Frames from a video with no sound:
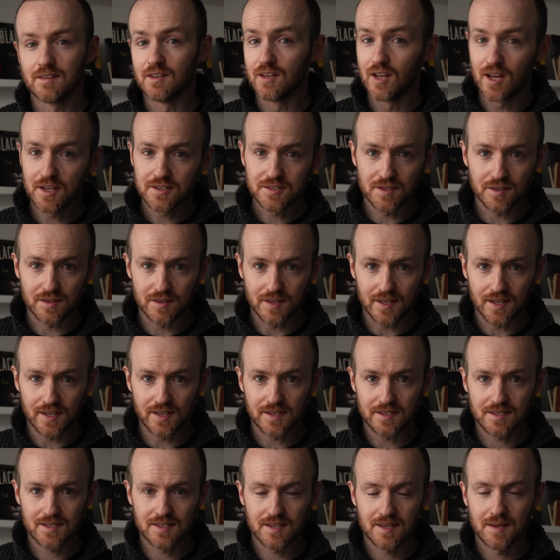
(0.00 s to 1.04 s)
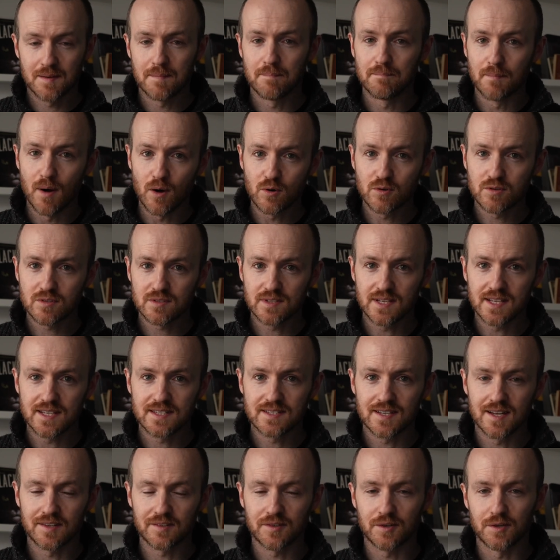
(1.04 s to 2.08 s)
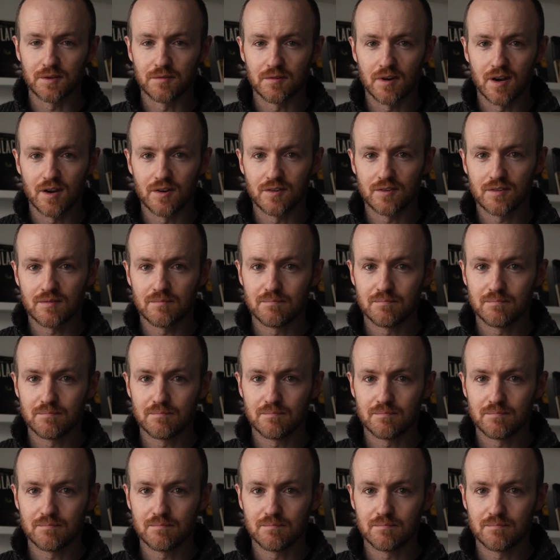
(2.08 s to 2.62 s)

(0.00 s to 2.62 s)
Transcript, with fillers: Lots of things, mostly centered around